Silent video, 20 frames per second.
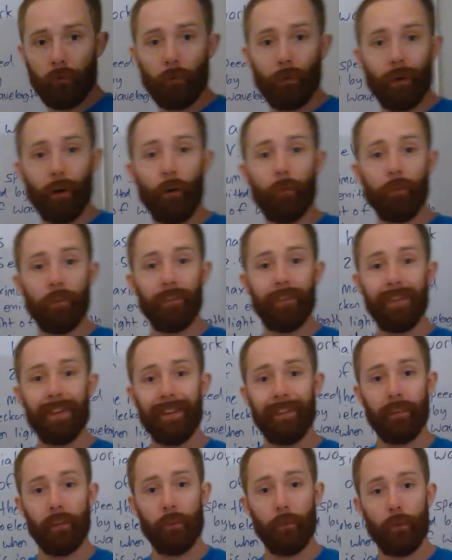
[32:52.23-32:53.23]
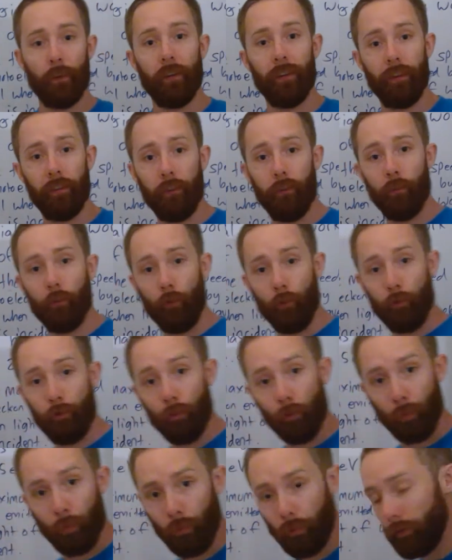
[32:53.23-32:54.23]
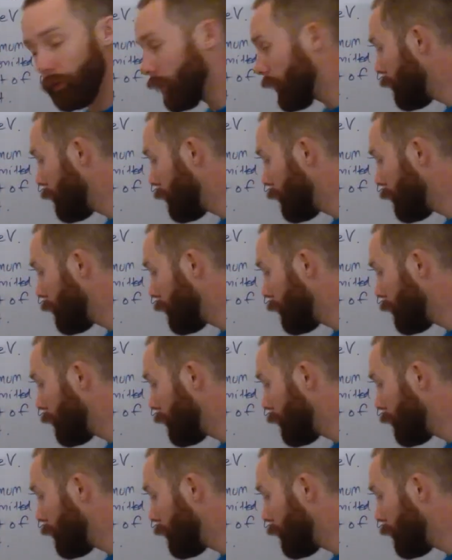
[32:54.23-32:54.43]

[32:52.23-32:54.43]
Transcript: so I obviously need to convert this into joules